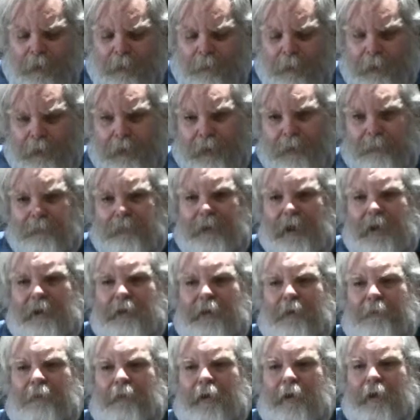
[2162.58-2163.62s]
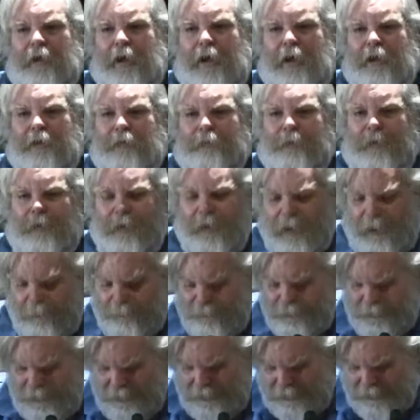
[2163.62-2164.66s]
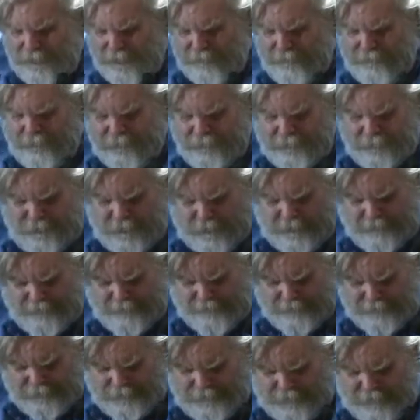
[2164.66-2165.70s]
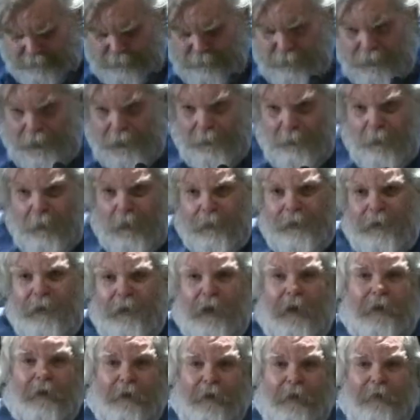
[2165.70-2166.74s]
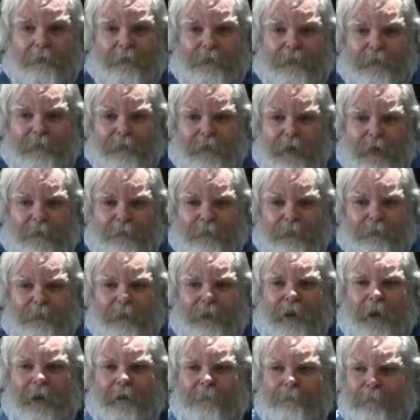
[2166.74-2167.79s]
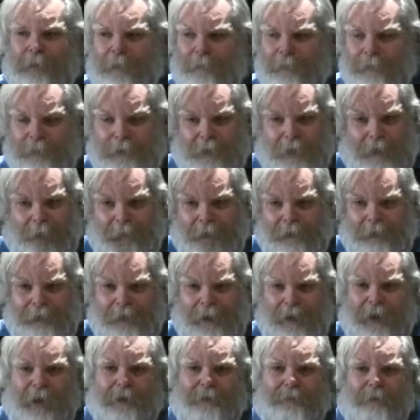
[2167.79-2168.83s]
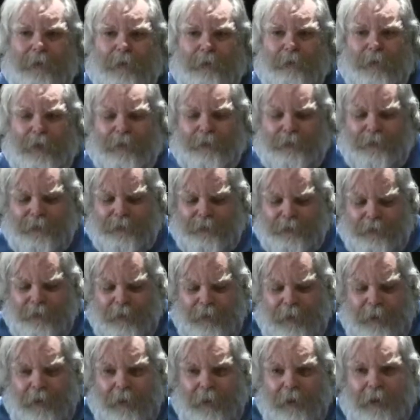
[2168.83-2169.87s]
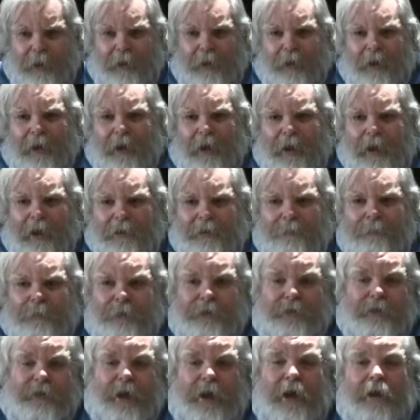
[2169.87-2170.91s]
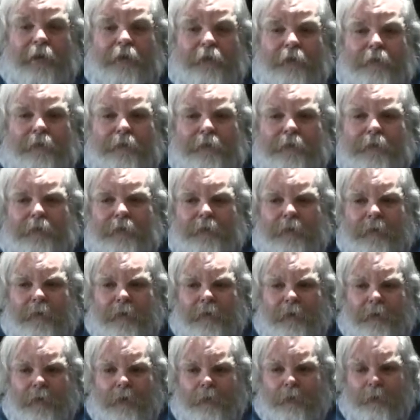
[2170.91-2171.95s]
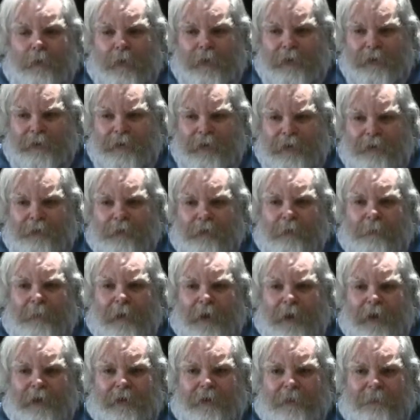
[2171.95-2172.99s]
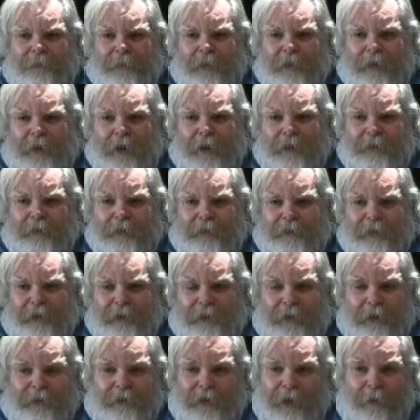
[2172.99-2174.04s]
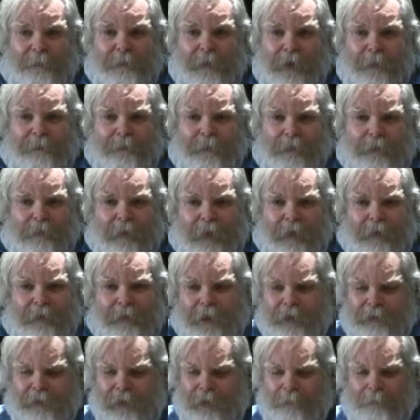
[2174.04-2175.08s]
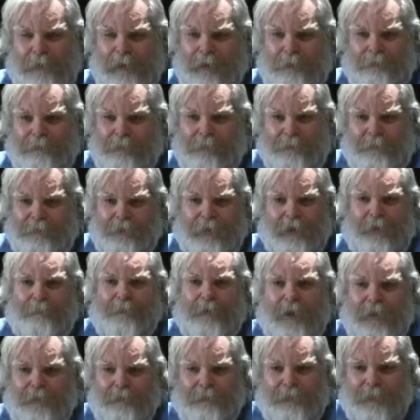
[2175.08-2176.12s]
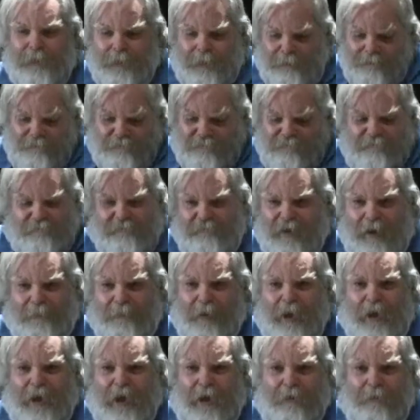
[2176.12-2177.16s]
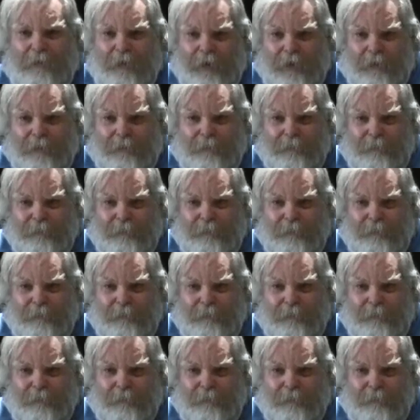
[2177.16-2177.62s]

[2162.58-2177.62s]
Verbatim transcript: When it comes to HIV and AIDS, we, I was at a governor's conference. I, I walked in on a governor's conference when I had a public comment and I asked my questions. I asked Mitch Daniels, what is he doing about HIV and AIDS? He said, that's not my, that's not my purview. I'm not, not my area.